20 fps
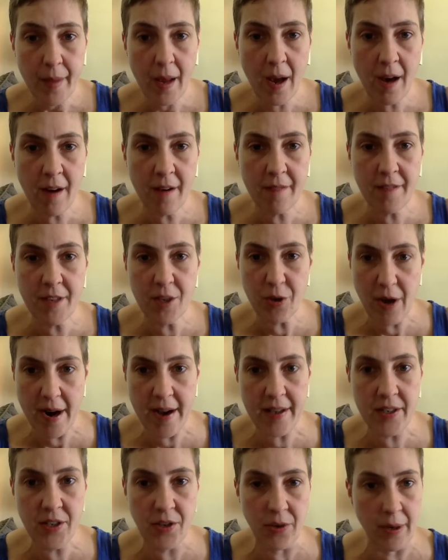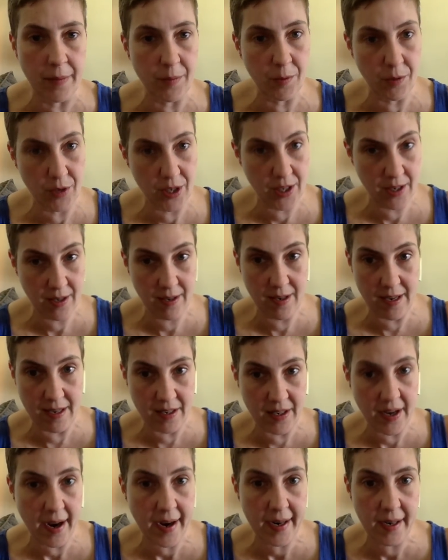of the transcript, was
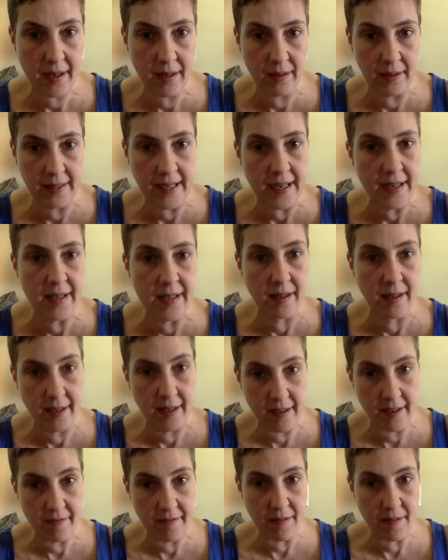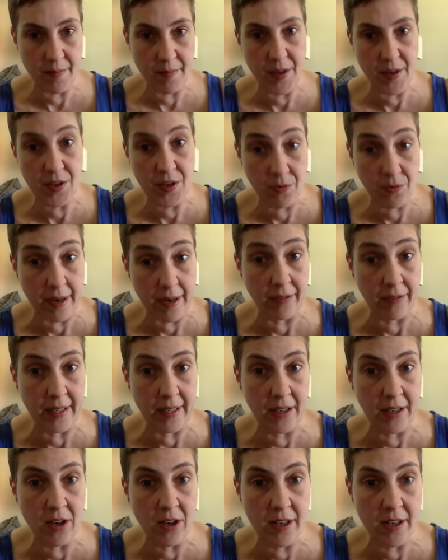entirely isolated from the
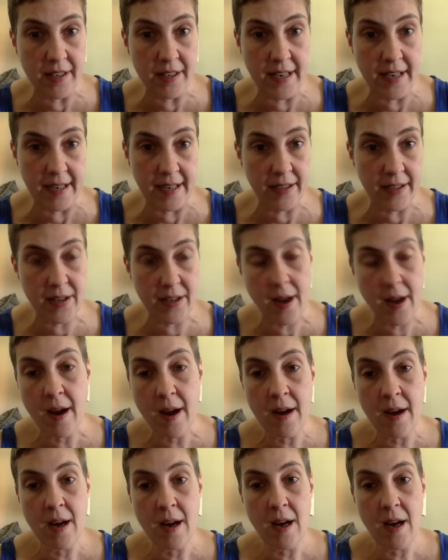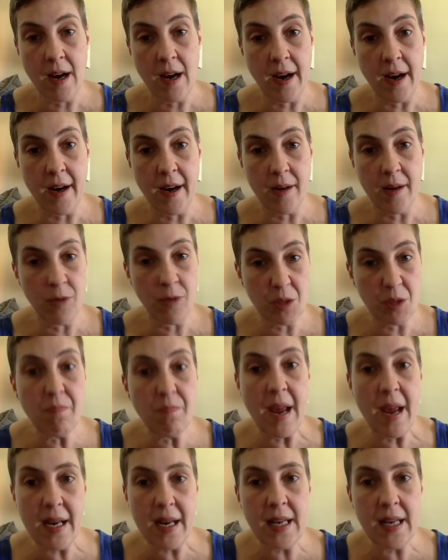surrounding context, which
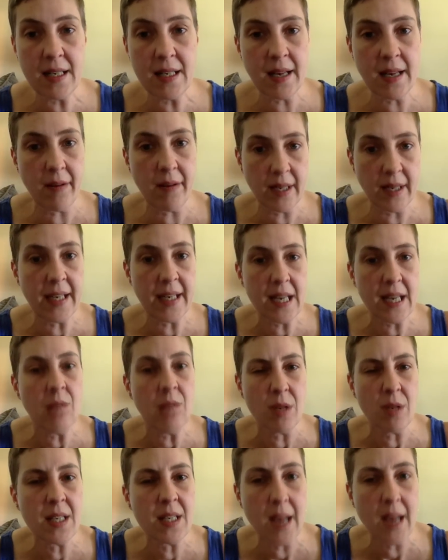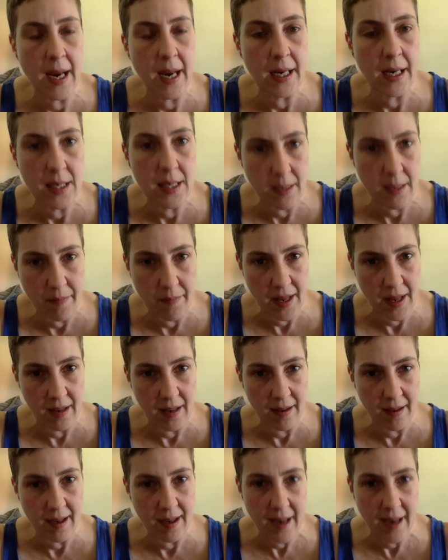made it sound like he was saying something
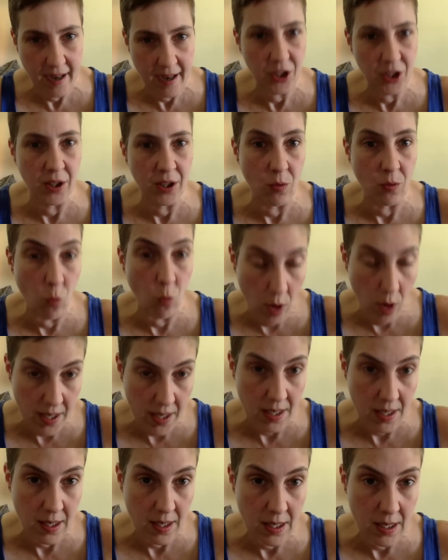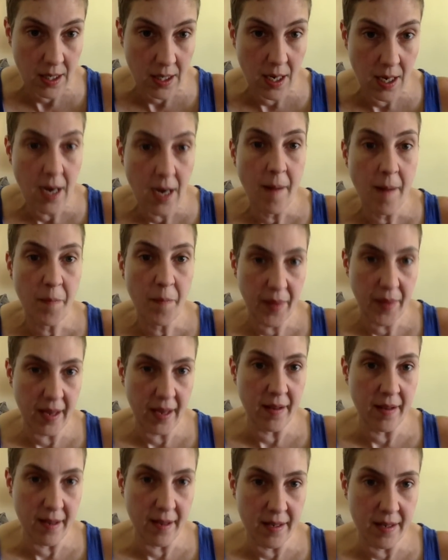that he actually wasn't
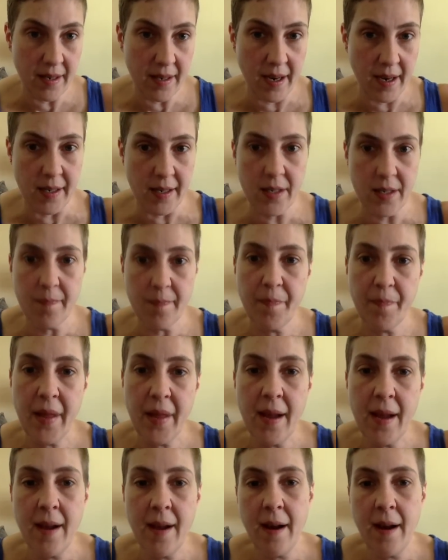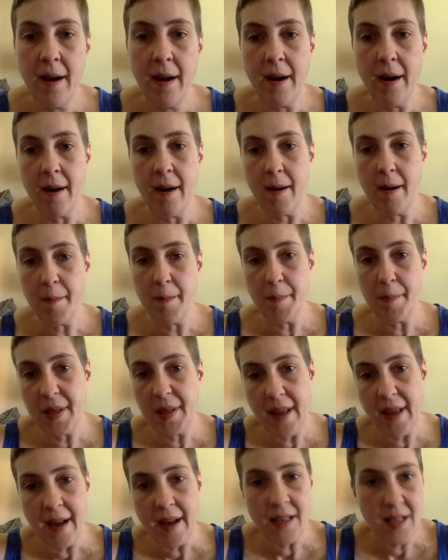in this case. But
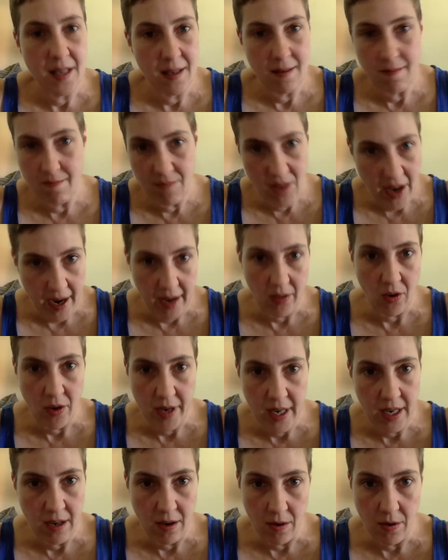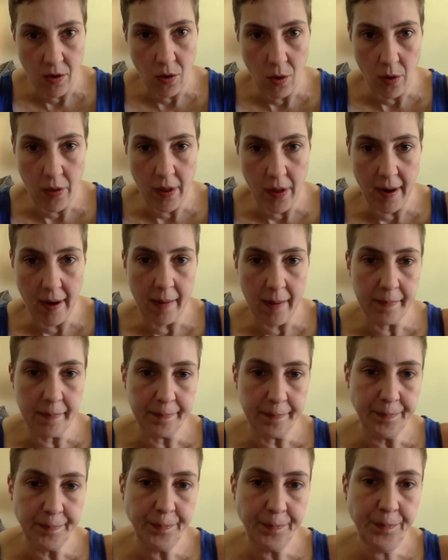that's neither here nor there.
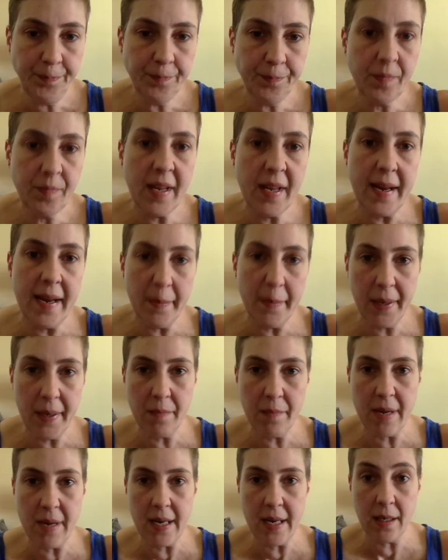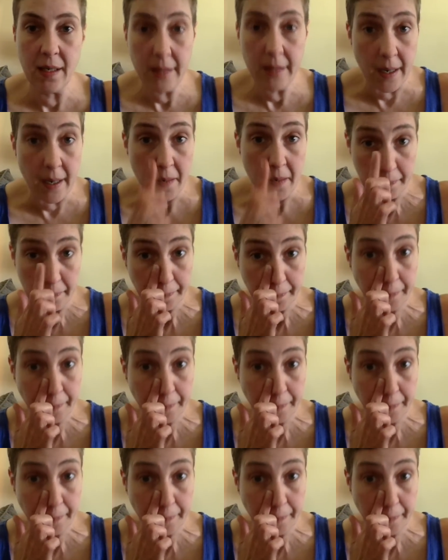Camp had made it clear